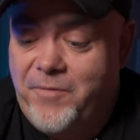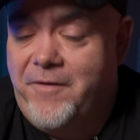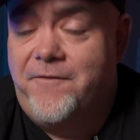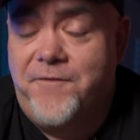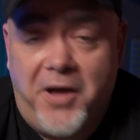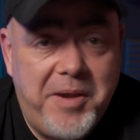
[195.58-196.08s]
Now
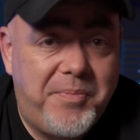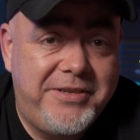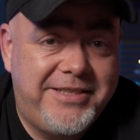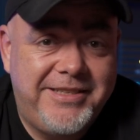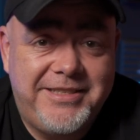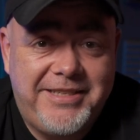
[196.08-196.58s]
the
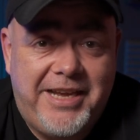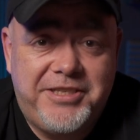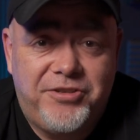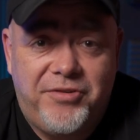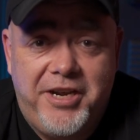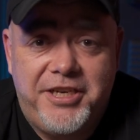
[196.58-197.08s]
vibrance and the
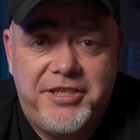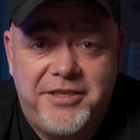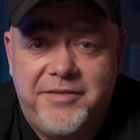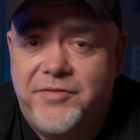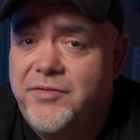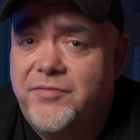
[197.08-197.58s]

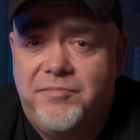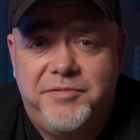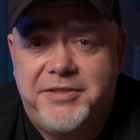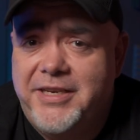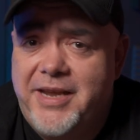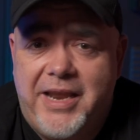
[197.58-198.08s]
saturation, if you've
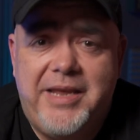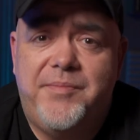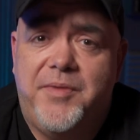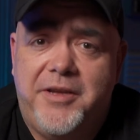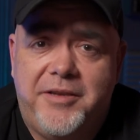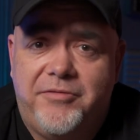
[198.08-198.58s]
seen any
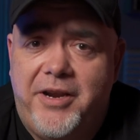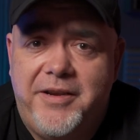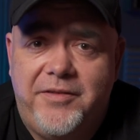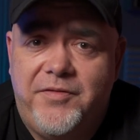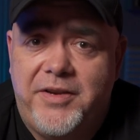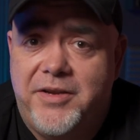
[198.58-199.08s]
of my
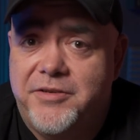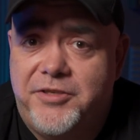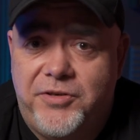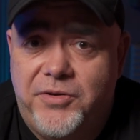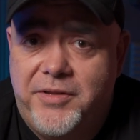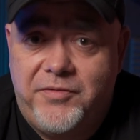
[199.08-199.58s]
grading videos,
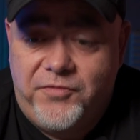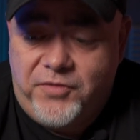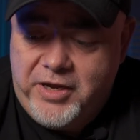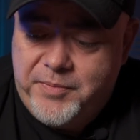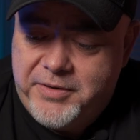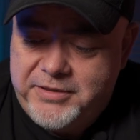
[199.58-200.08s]
you know that
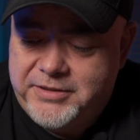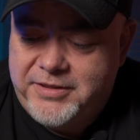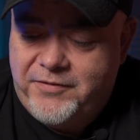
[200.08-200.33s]
vibrance